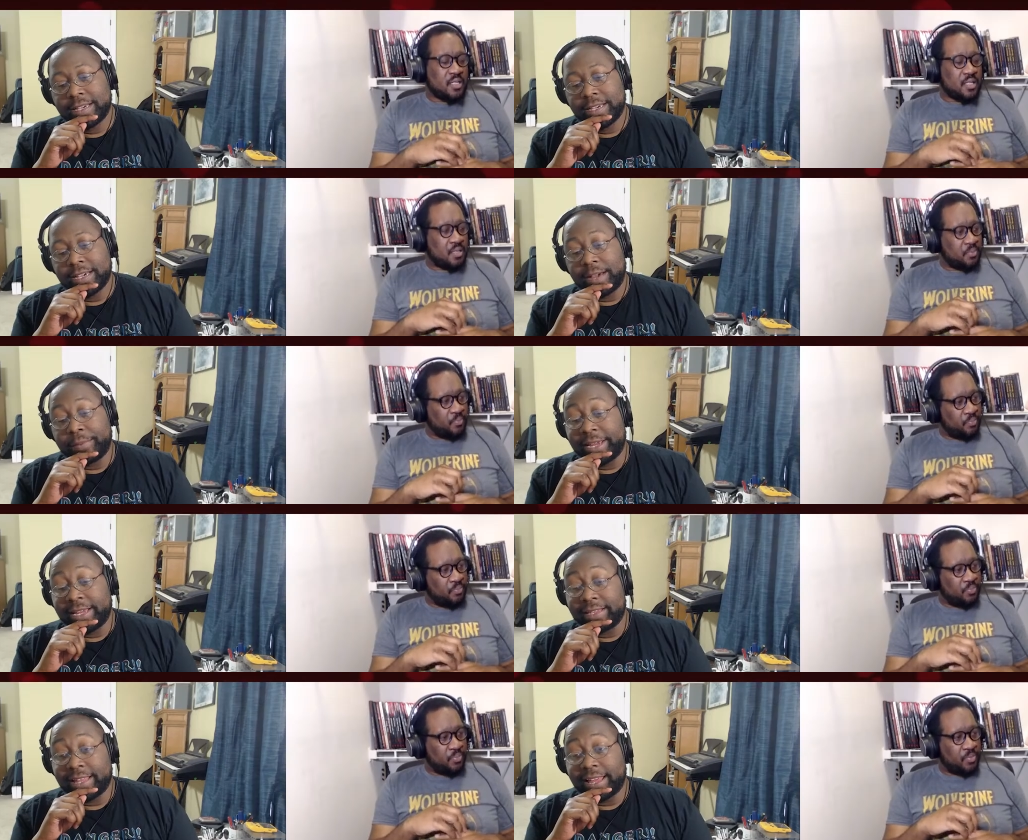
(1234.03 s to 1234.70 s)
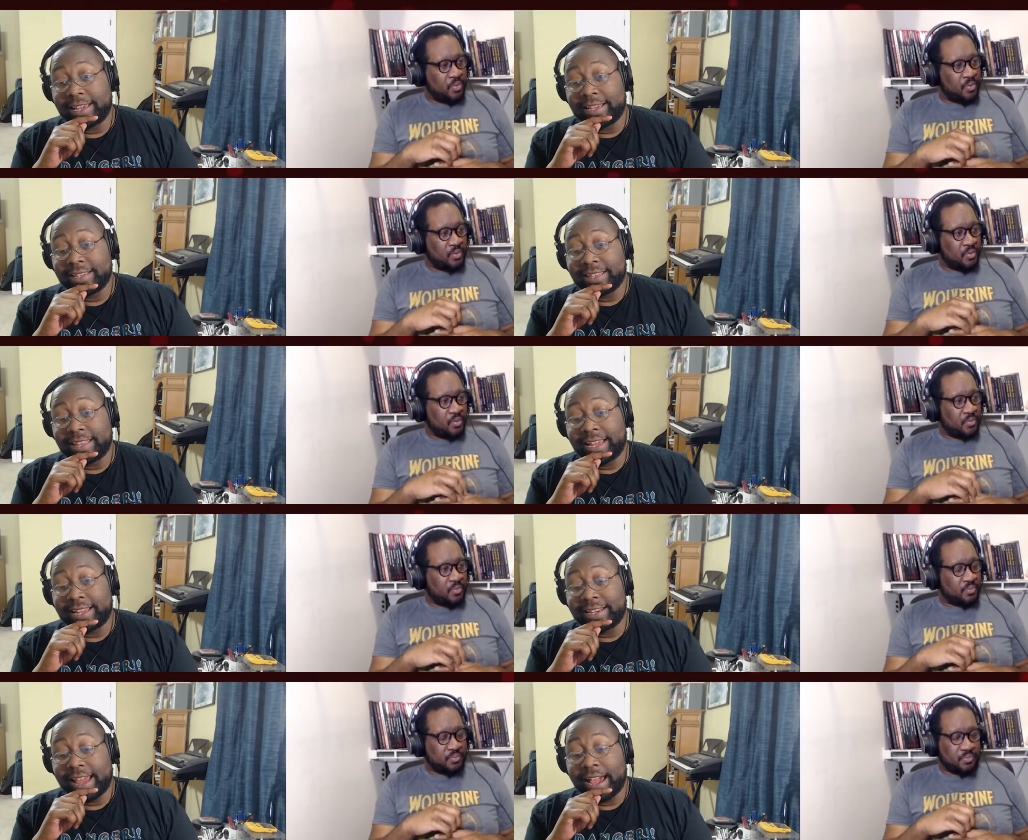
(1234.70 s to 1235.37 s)
Speaker 1: I mean, like,
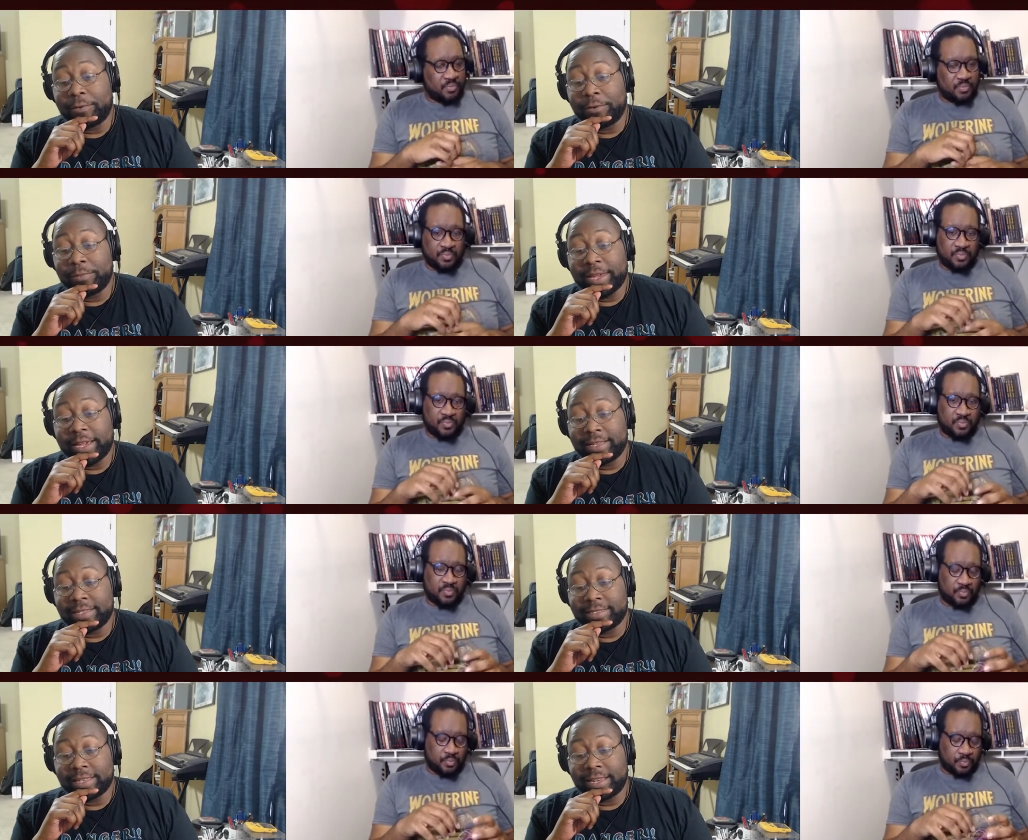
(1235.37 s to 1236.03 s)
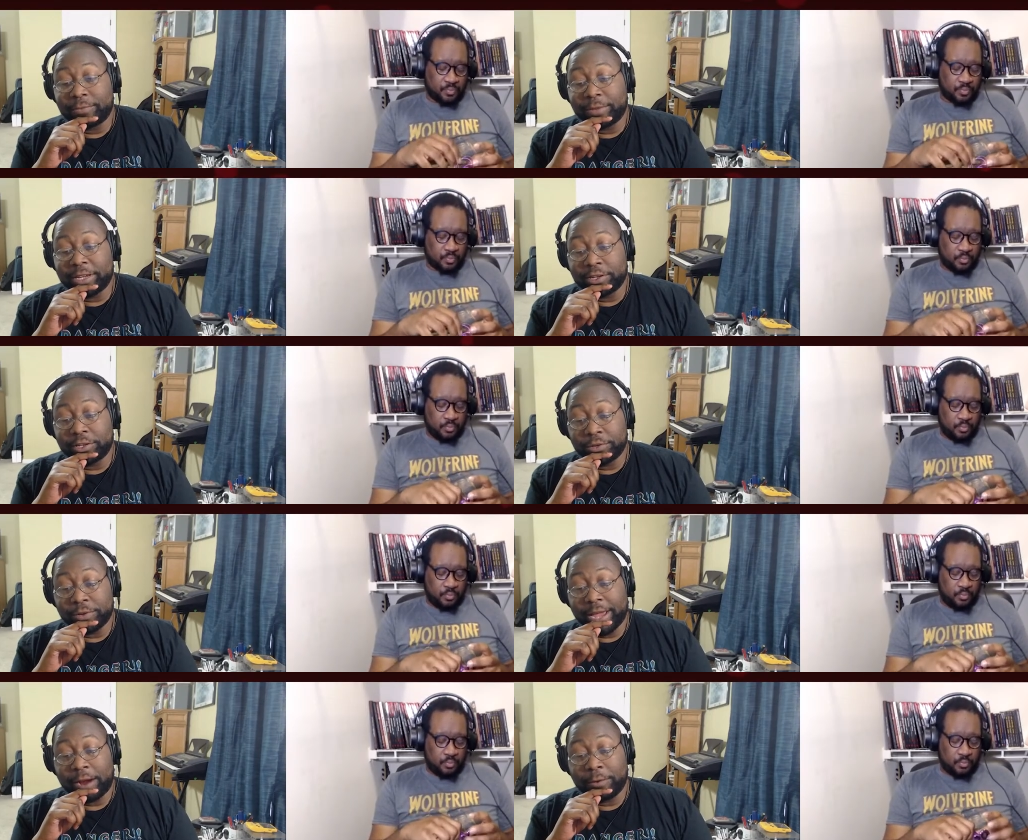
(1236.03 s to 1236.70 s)
like now it means that we could
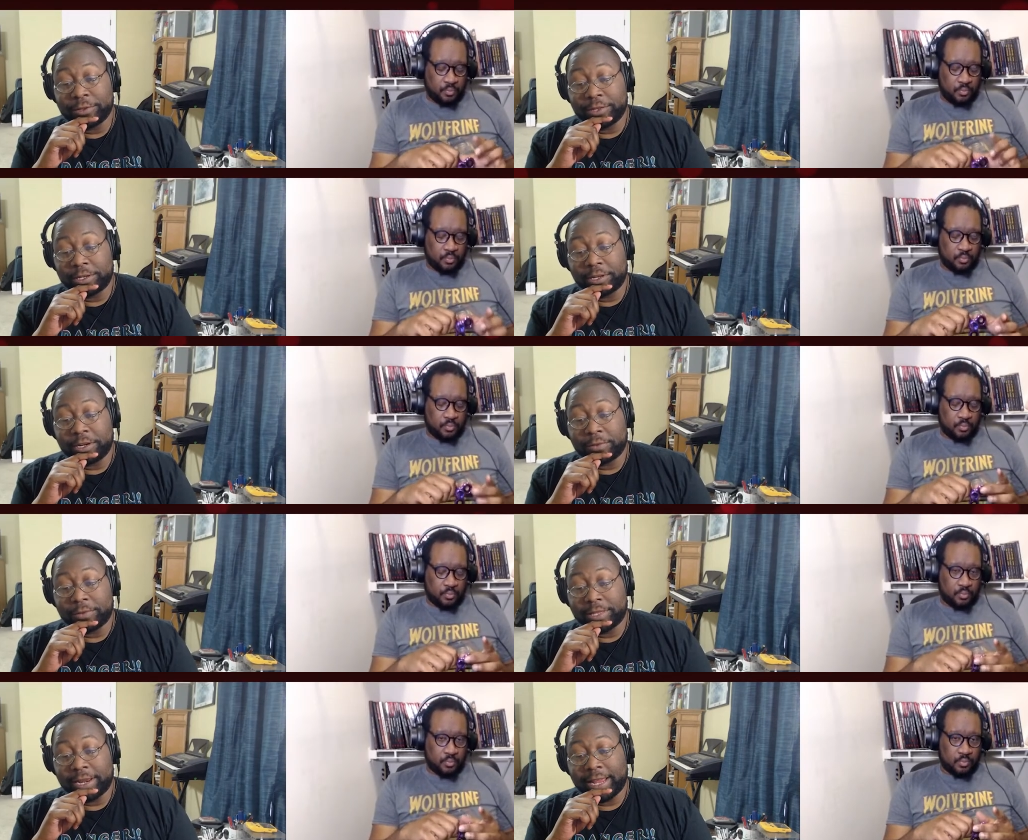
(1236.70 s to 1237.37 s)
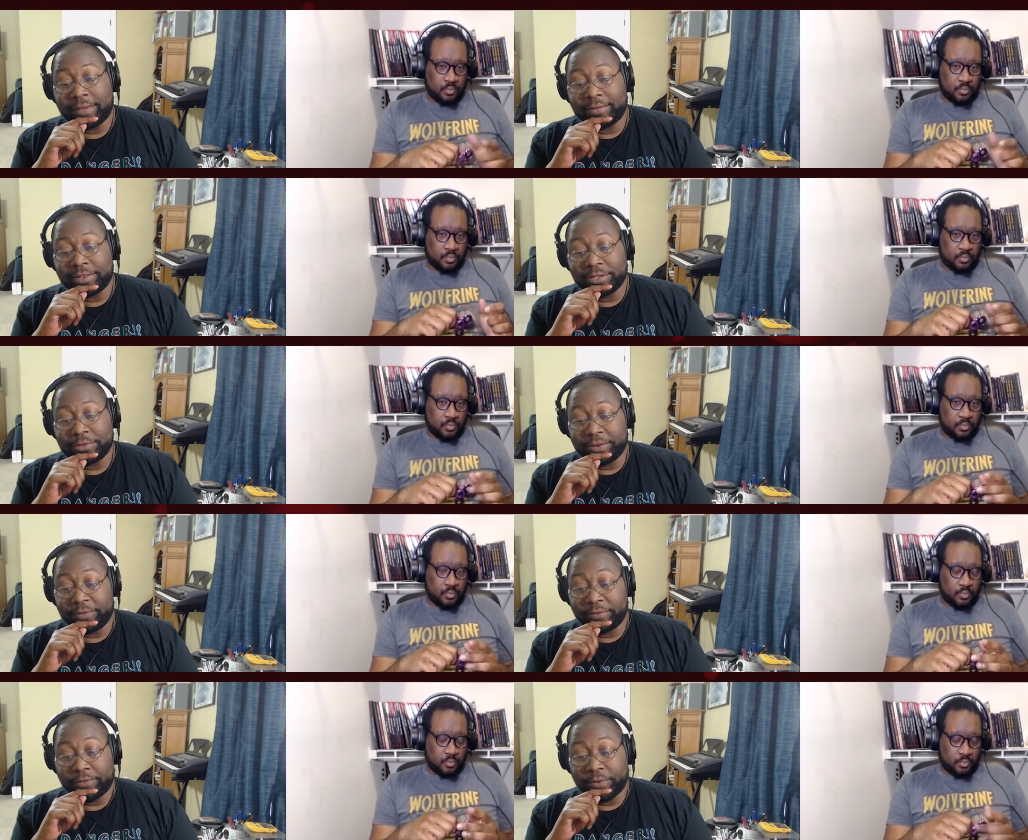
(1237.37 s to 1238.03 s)
do Howard the Duck without having
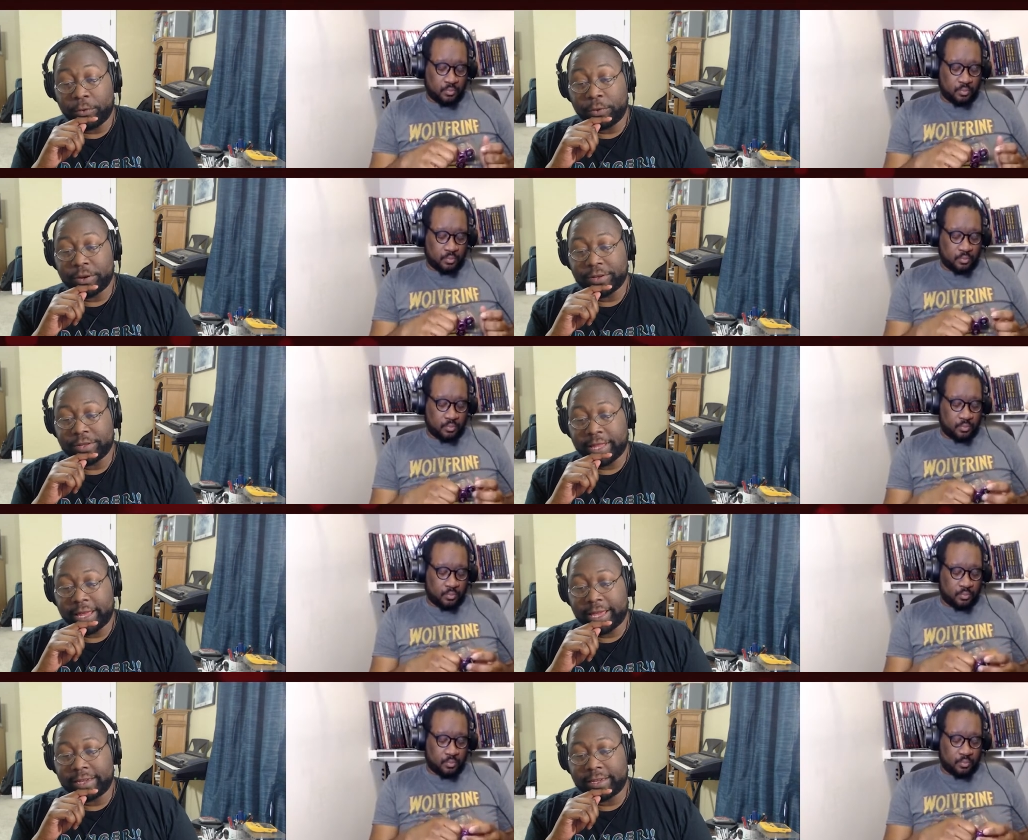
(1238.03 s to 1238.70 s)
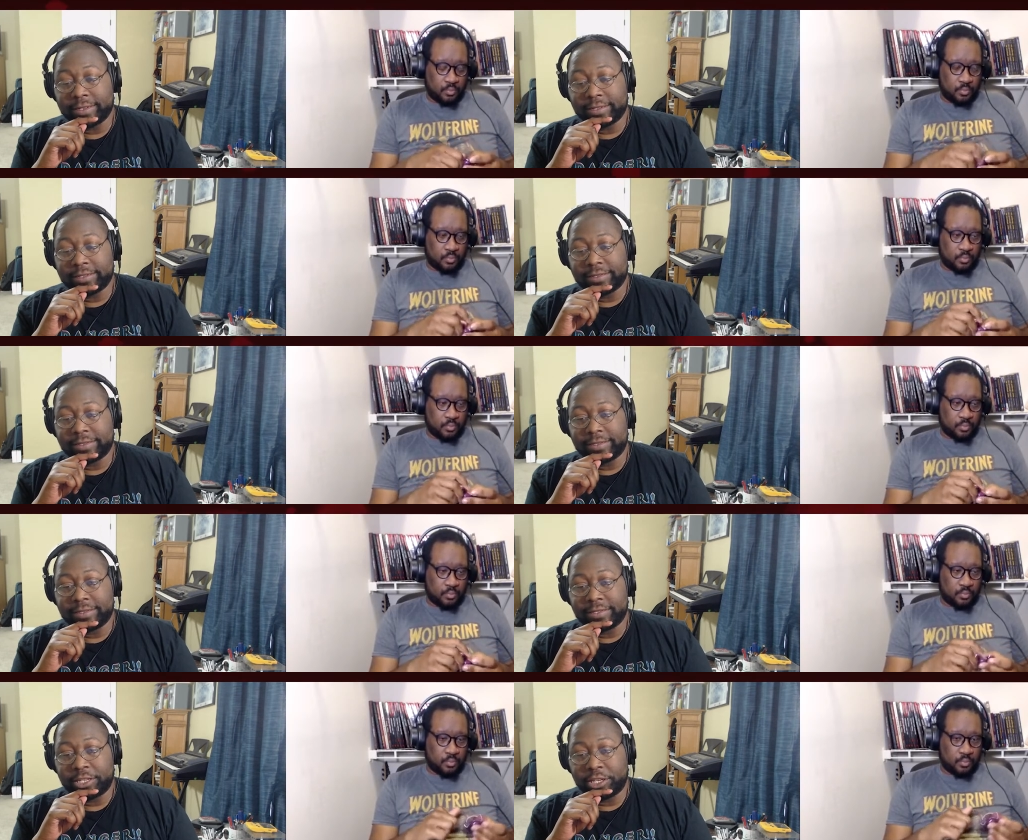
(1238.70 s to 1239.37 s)
to invoke like
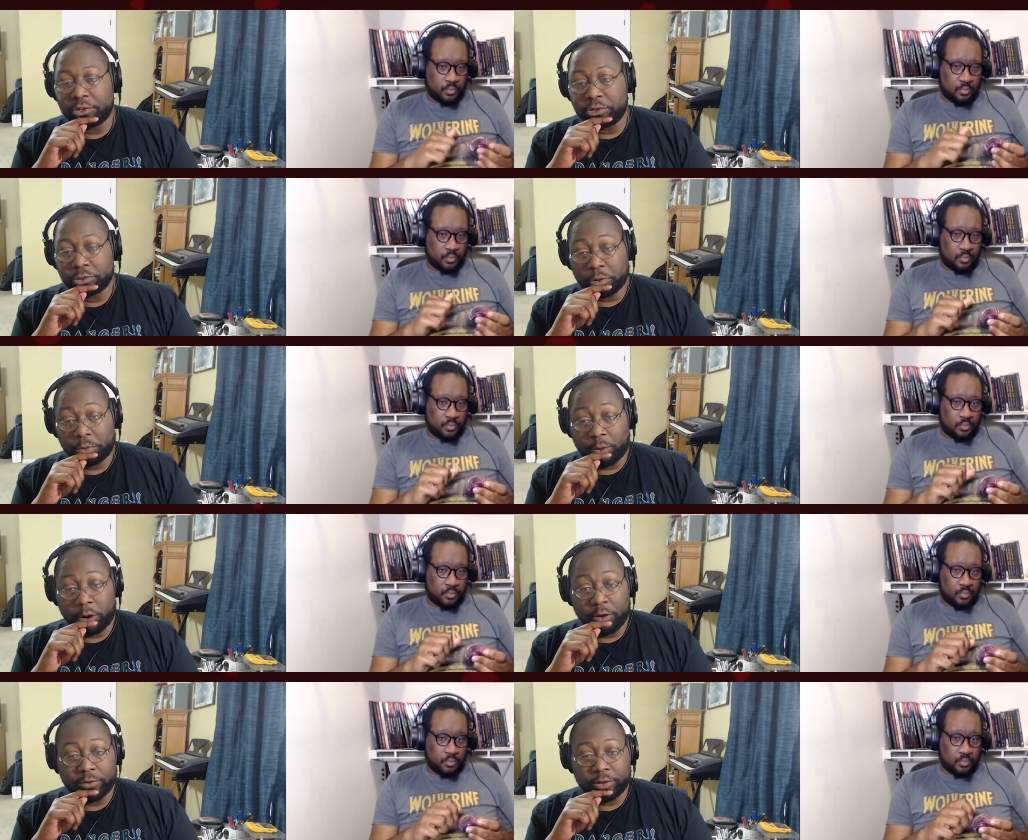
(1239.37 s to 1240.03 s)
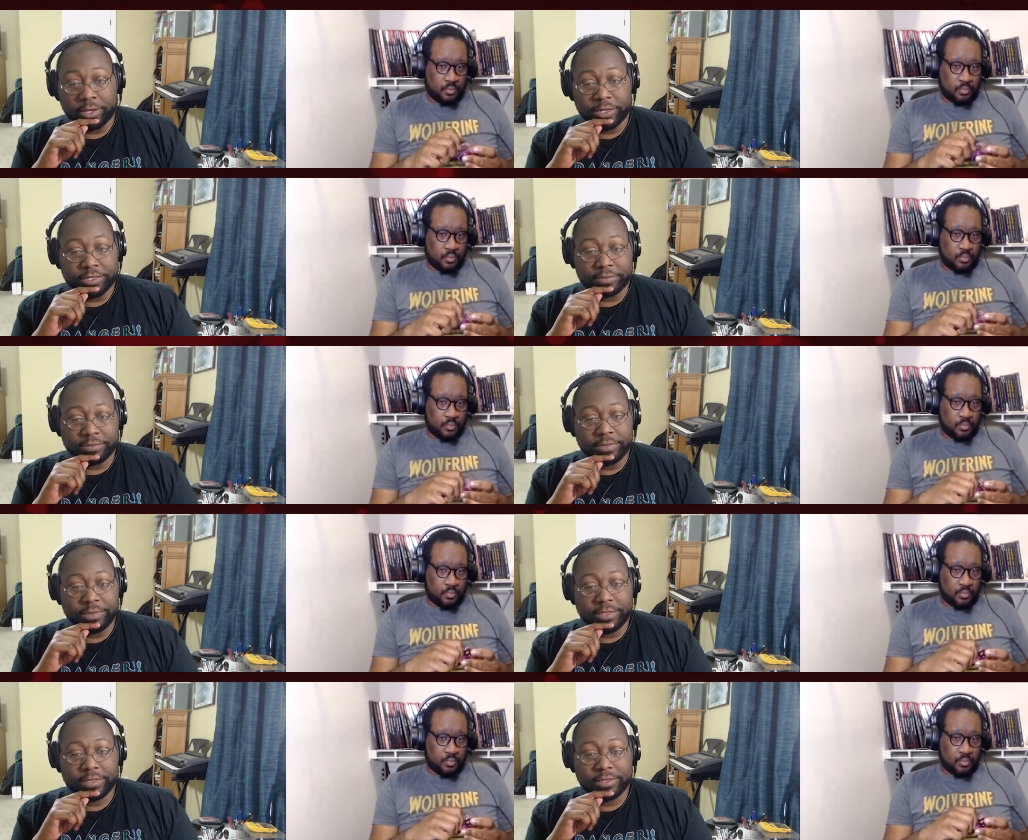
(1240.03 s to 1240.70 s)
the usual Marvelisms.